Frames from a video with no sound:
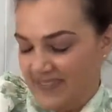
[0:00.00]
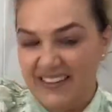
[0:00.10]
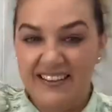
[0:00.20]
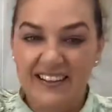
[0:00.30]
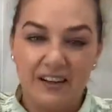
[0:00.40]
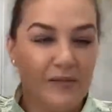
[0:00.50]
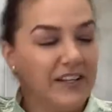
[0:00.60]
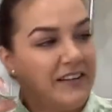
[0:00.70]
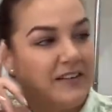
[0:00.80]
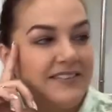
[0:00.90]
you know, when
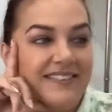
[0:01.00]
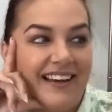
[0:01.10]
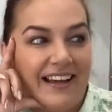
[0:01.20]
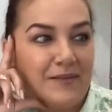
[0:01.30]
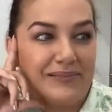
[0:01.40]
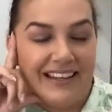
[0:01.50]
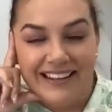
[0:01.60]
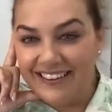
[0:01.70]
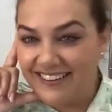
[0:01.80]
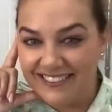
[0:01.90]
you start
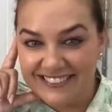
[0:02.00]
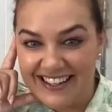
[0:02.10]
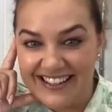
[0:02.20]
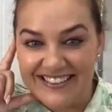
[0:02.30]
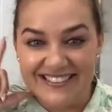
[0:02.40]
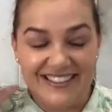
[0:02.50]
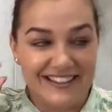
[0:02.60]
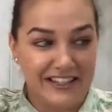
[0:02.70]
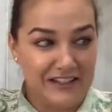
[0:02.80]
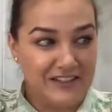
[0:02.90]
planning holidays and
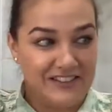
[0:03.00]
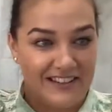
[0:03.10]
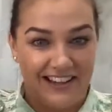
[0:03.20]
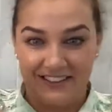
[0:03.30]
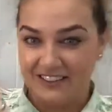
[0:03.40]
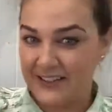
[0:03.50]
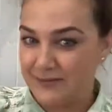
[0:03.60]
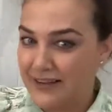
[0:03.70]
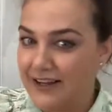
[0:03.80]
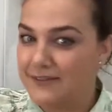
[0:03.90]
then you start looking
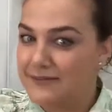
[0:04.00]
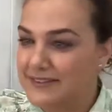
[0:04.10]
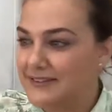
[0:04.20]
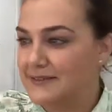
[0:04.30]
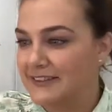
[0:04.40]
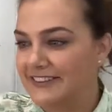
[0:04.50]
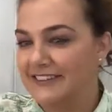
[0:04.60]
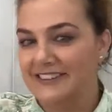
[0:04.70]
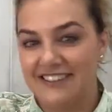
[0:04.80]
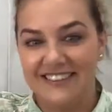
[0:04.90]
for outfits to wear on
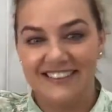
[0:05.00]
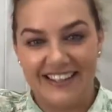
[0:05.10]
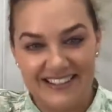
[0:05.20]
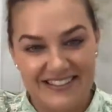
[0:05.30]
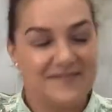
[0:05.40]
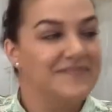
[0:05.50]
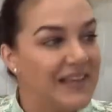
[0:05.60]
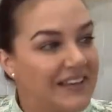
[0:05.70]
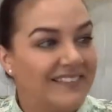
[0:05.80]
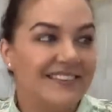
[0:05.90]
those holidays,
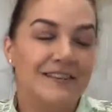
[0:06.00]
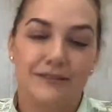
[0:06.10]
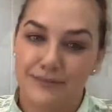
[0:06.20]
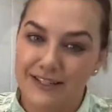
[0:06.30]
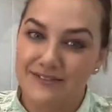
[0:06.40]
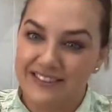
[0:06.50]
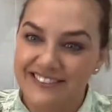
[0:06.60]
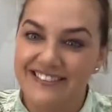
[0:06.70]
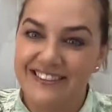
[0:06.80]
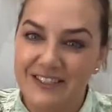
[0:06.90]
well, this was one of
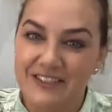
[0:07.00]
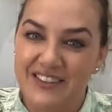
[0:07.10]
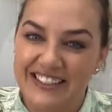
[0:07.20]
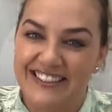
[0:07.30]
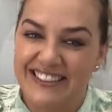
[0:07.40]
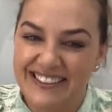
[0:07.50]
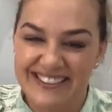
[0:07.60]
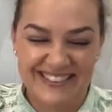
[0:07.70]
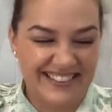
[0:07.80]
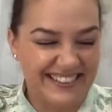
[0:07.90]
those
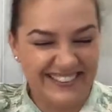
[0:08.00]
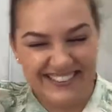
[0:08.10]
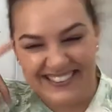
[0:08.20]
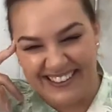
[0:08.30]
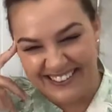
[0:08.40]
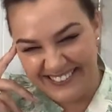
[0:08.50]
situations. So